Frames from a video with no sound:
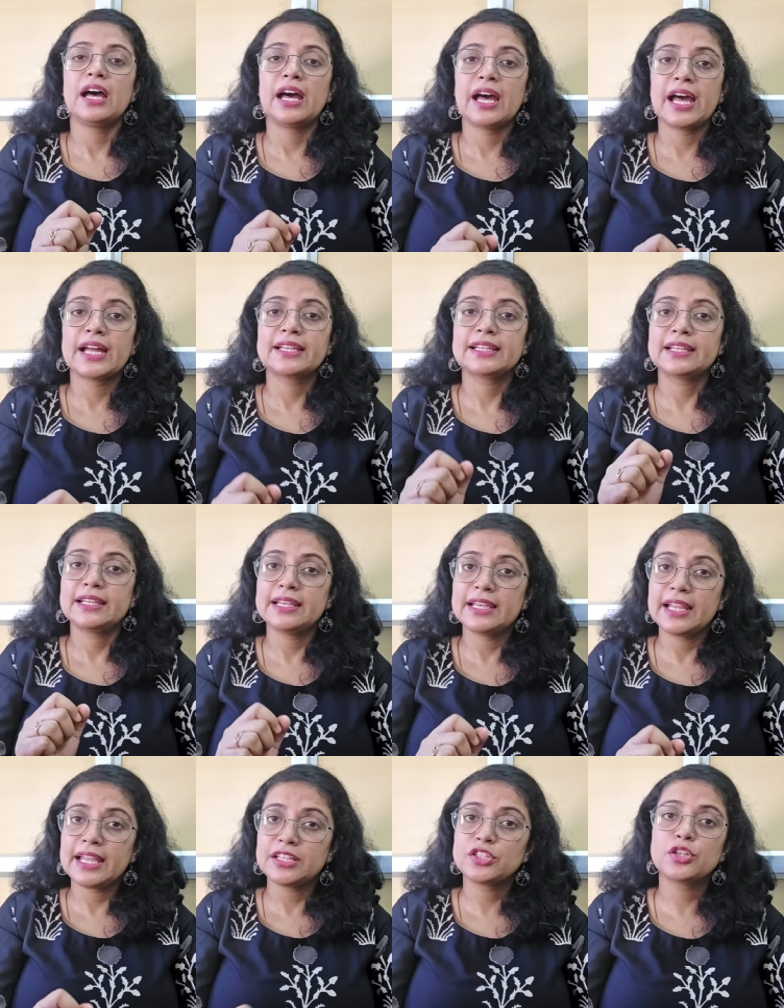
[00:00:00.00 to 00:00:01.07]
at
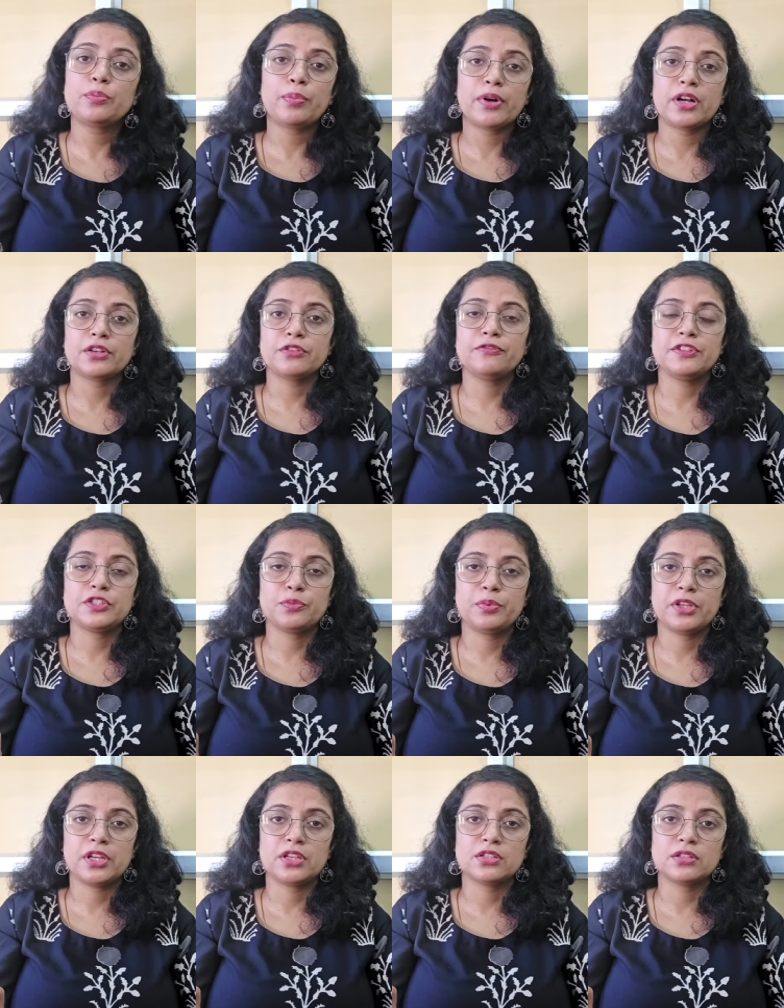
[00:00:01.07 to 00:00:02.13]
later part of
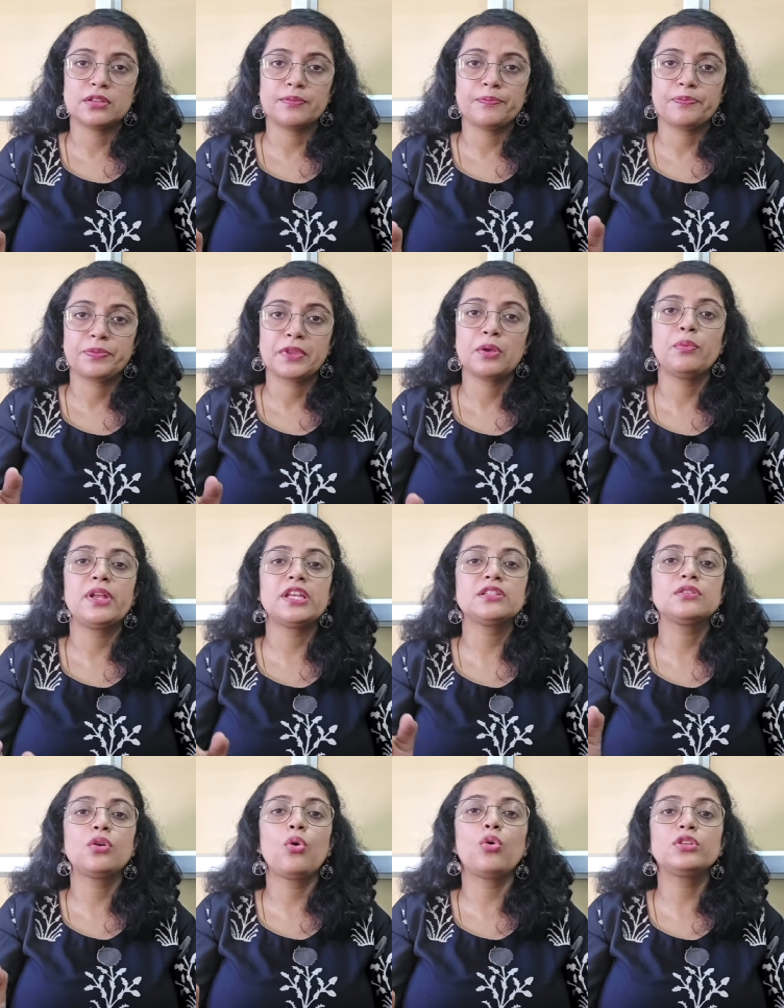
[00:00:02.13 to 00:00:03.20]
inspiration,
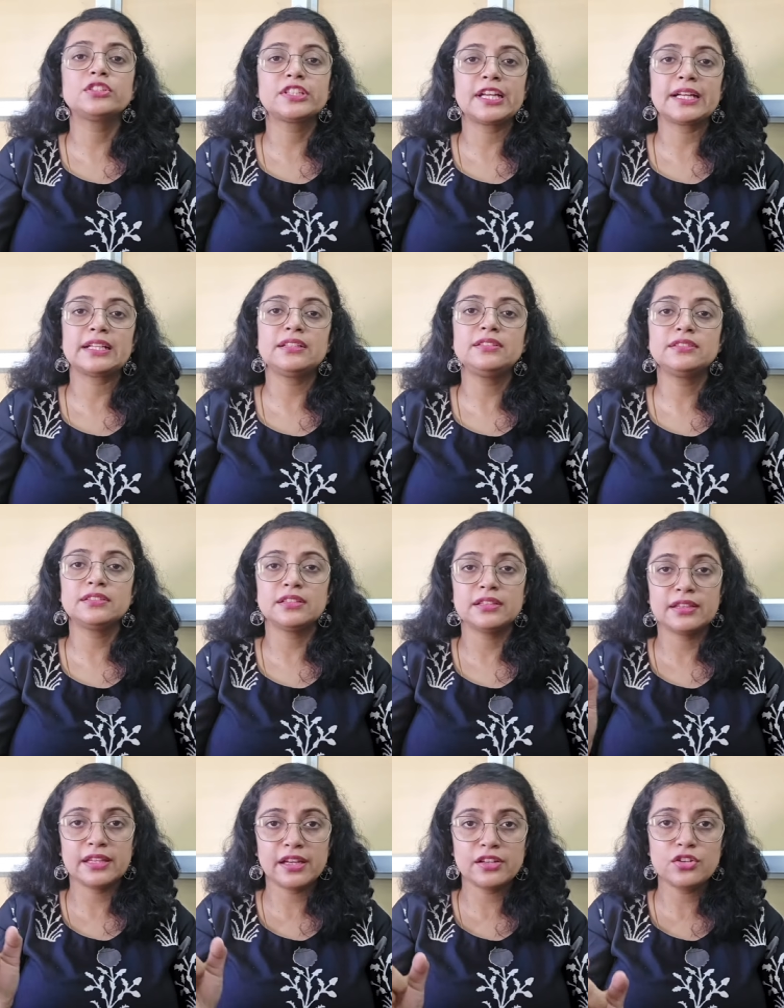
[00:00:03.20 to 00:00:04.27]
whereas coarse crackles,
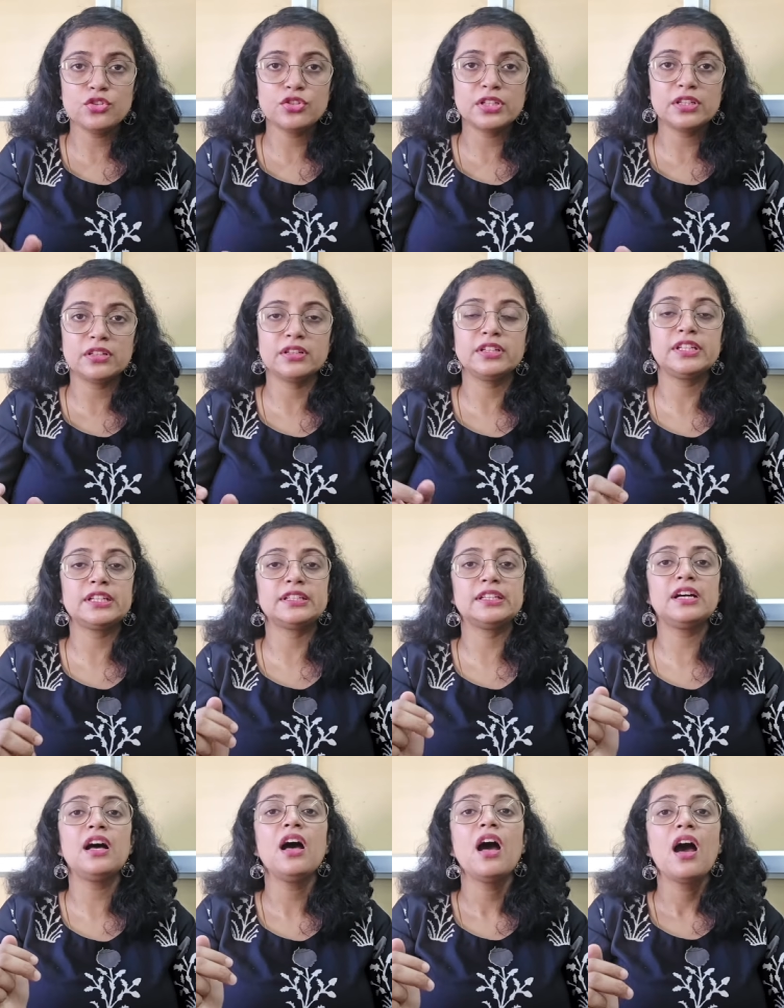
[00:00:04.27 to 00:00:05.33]
they are usually heard at
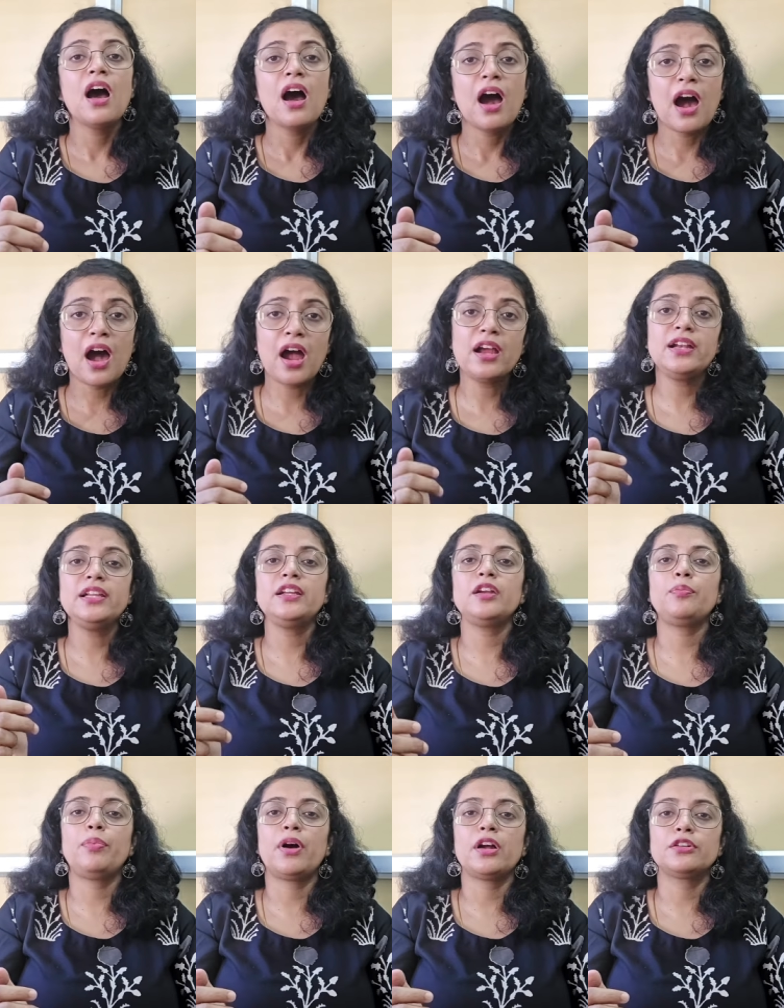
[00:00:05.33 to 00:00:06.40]
the
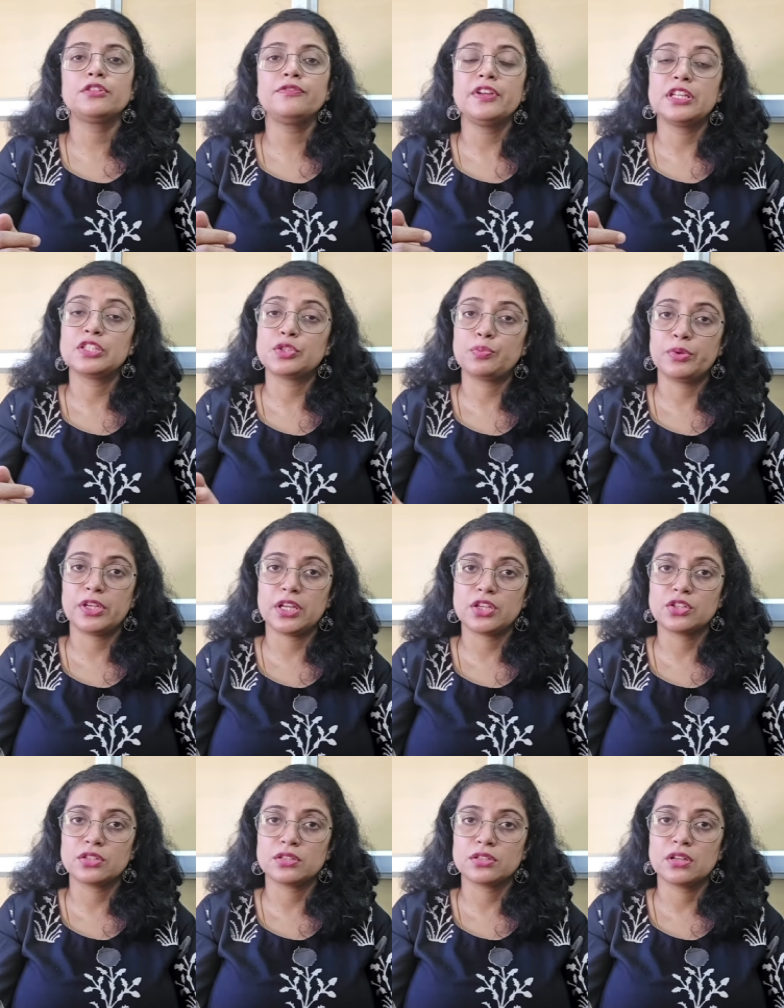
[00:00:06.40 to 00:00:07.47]
earlier part of
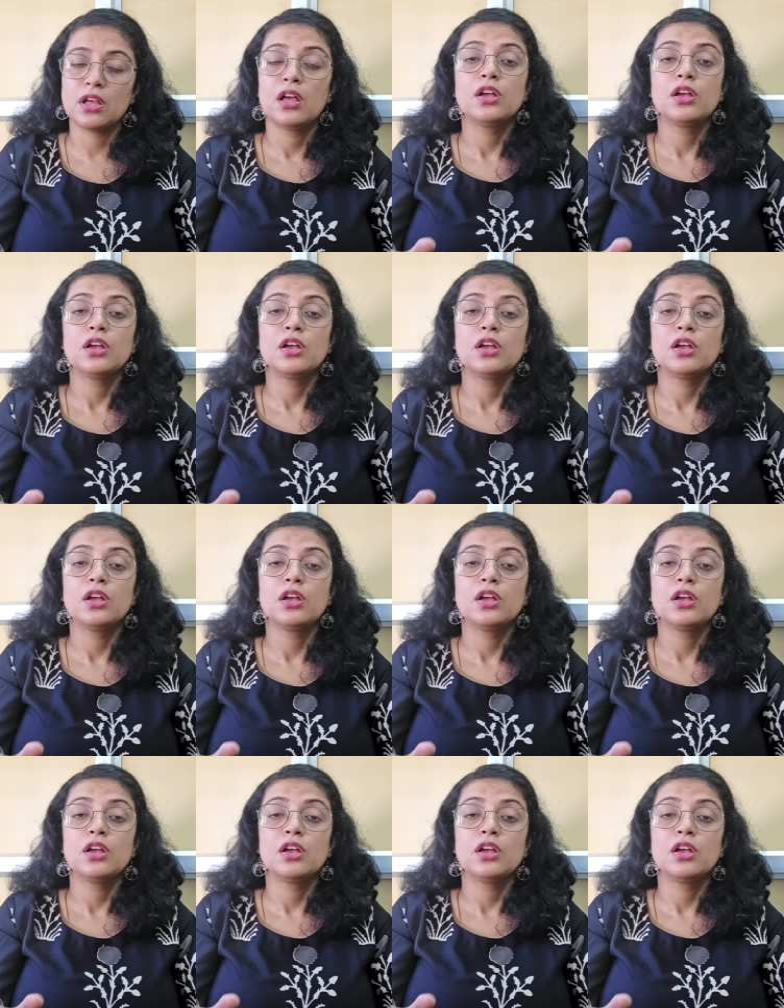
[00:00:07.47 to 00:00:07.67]
inspiration.